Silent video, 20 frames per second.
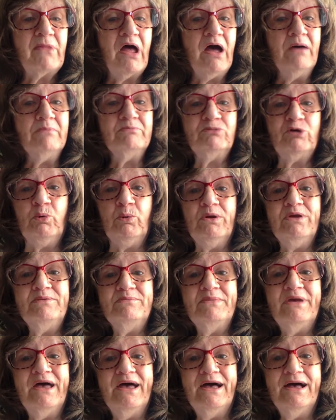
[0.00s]
I'm
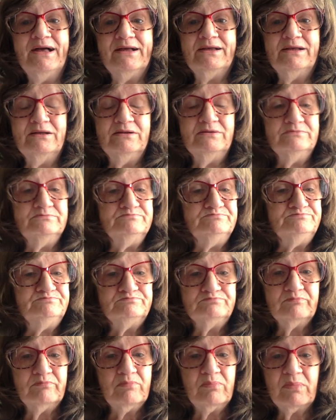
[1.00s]
going back.
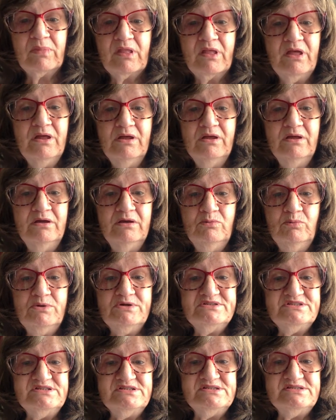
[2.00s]
It
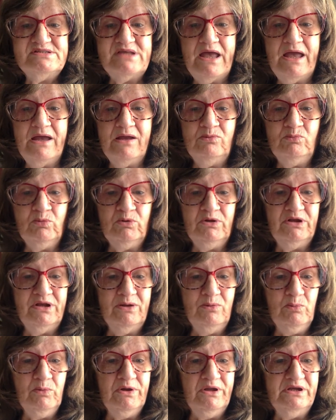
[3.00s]
wasn't saying what
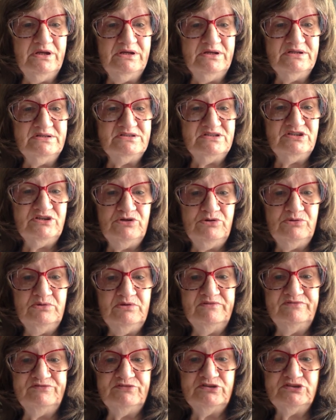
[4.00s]
I wanted it to
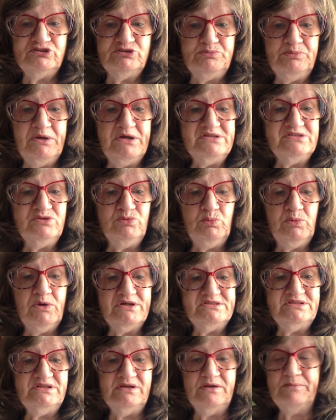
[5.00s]
in the first place. It
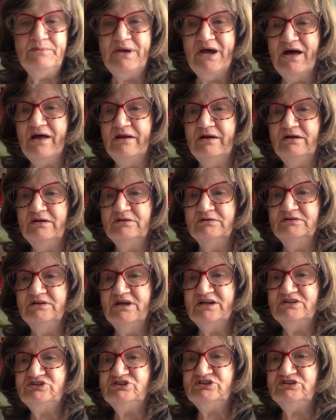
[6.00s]
wasn't about an
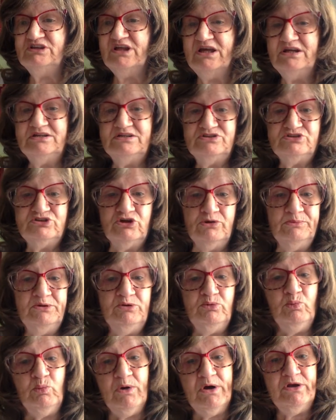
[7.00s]
election that
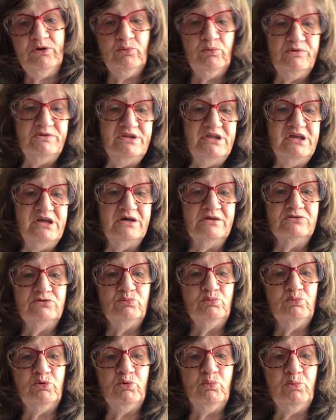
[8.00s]
determined one or the
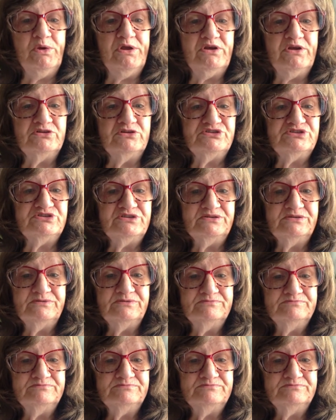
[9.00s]
other were winners.